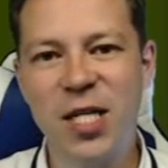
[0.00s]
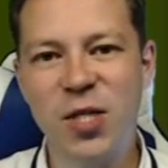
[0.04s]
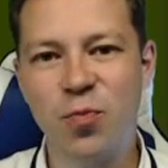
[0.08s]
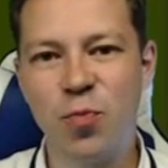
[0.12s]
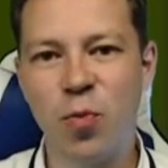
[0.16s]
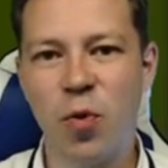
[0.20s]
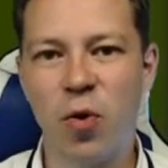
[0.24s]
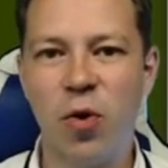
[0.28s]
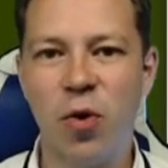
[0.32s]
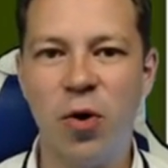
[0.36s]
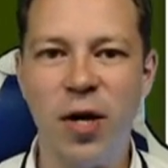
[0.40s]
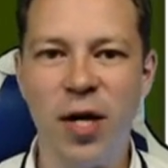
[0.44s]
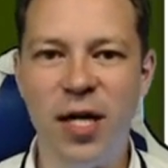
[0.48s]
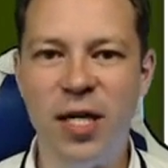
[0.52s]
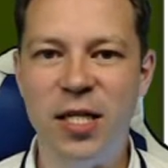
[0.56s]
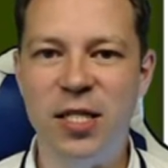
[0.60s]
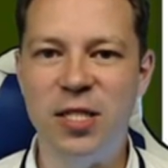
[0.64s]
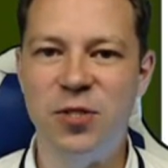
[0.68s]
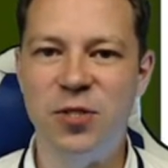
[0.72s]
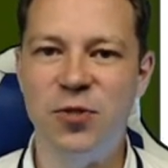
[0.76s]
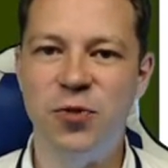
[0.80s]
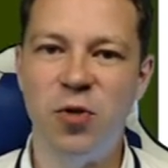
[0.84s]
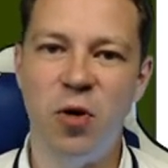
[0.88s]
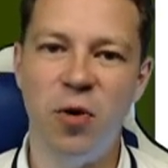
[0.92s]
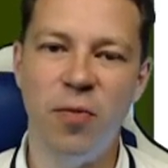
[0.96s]
board it's
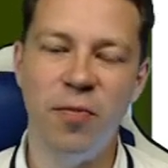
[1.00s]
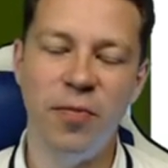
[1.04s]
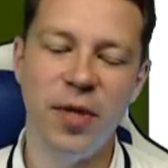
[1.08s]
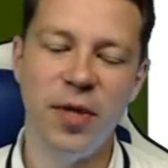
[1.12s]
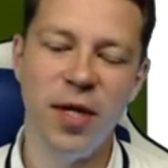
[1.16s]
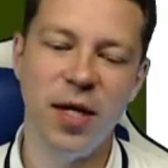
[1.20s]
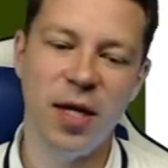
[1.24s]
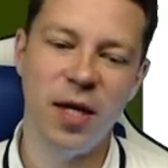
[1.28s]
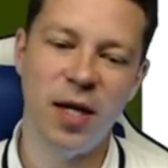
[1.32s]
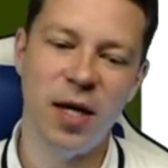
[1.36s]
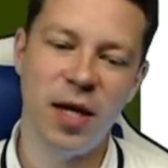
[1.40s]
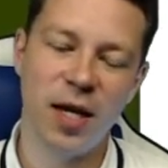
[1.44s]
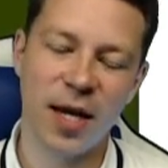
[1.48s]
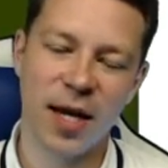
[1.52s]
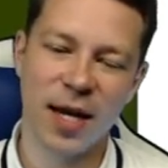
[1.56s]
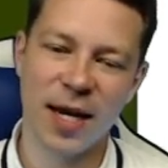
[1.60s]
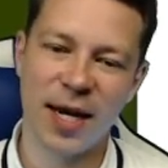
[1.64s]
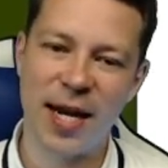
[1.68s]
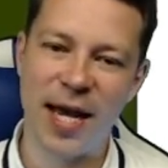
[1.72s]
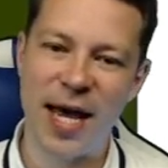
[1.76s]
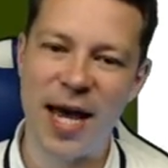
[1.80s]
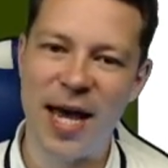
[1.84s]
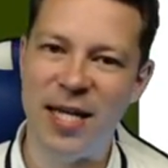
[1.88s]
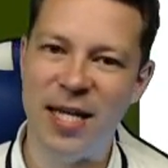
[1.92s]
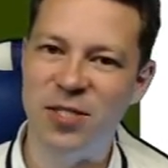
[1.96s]
from the
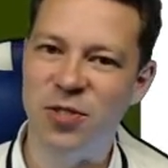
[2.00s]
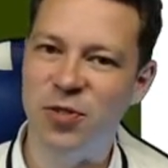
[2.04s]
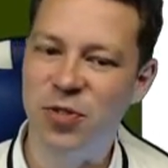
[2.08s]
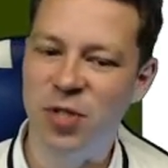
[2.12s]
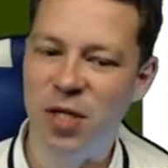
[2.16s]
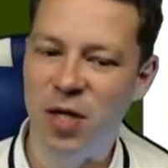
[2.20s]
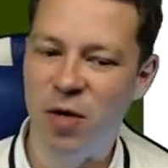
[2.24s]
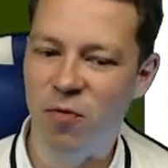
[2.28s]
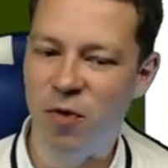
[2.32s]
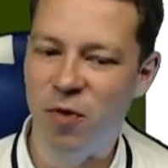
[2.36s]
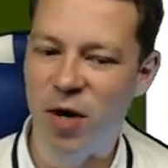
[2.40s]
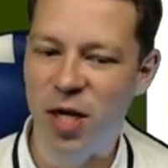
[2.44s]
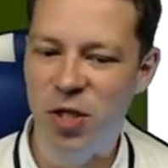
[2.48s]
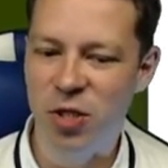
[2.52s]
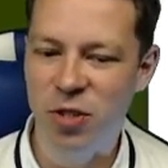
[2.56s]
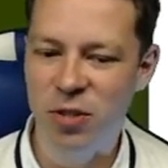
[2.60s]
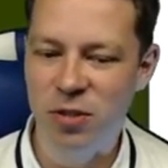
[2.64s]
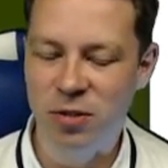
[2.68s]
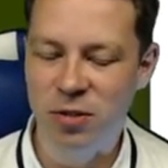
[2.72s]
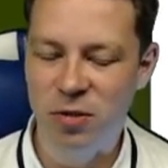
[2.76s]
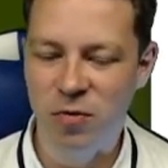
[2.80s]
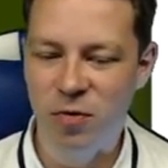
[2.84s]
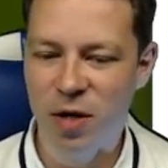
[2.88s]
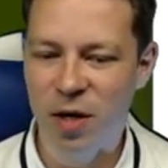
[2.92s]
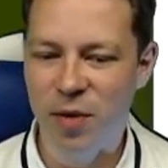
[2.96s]
last Federation
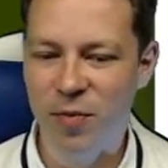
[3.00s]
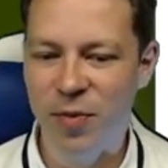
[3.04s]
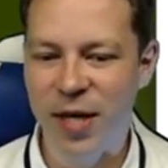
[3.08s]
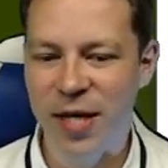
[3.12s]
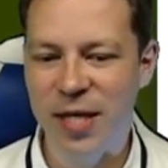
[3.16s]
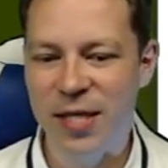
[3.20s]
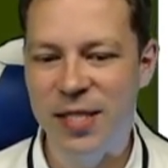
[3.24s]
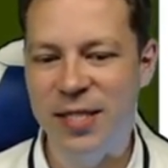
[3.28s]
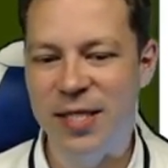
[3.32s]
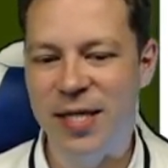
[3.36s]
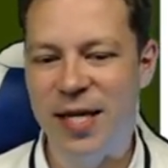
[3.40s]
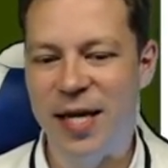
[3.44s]
tournament